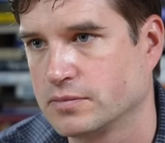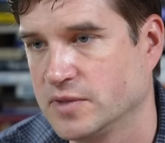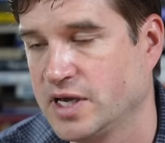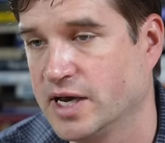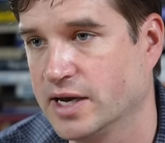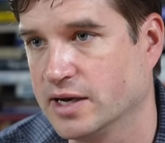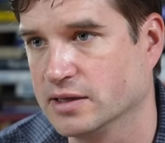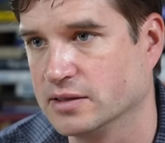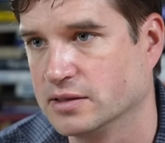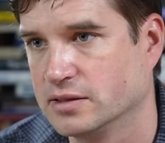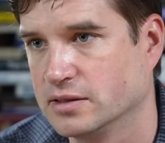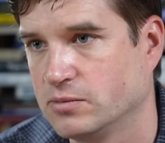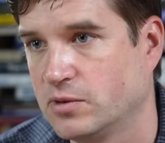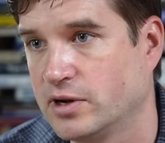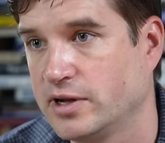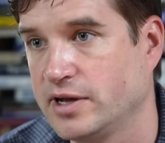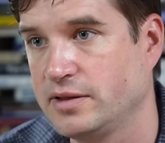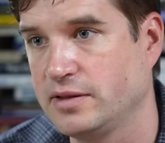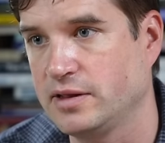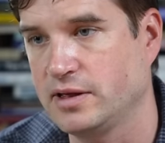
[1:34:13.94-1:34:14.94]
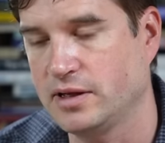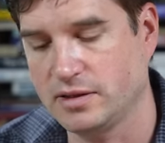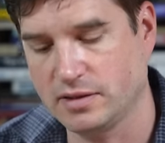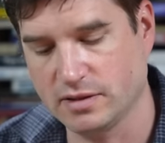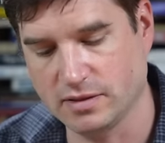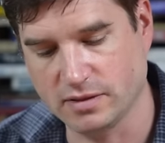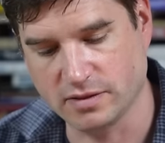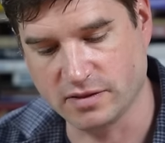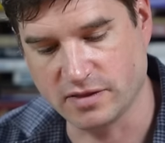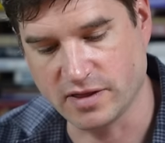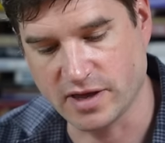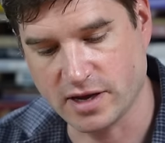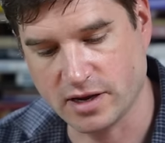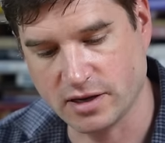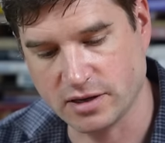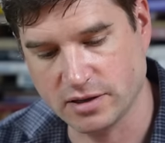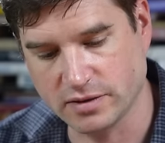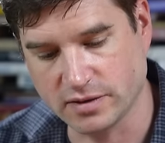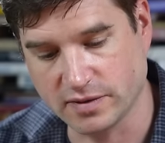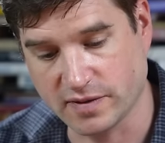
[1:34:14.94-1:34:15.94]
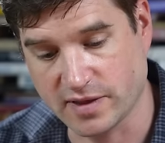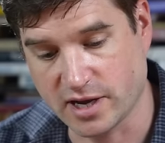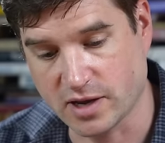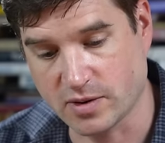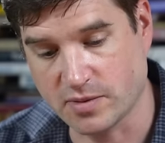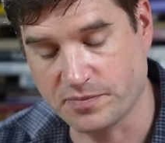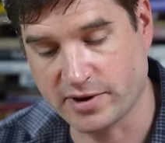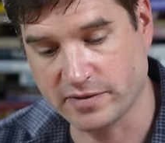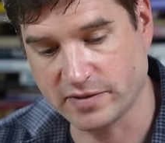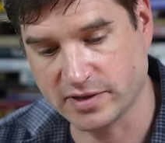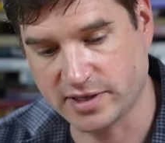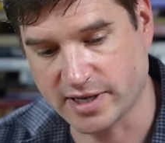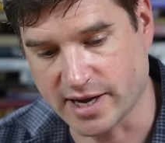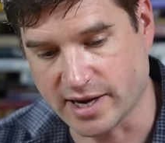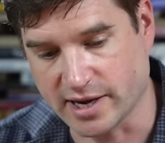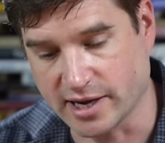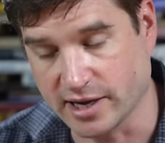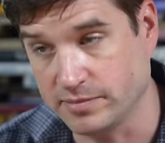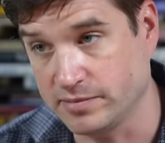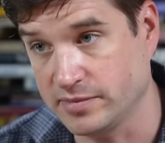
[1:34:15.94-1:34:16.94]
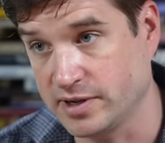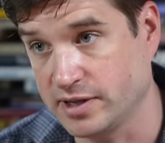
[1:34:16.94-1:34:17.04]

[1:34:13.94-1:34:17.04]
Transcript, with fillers: Yeah. Well, it, it they they come up all the time,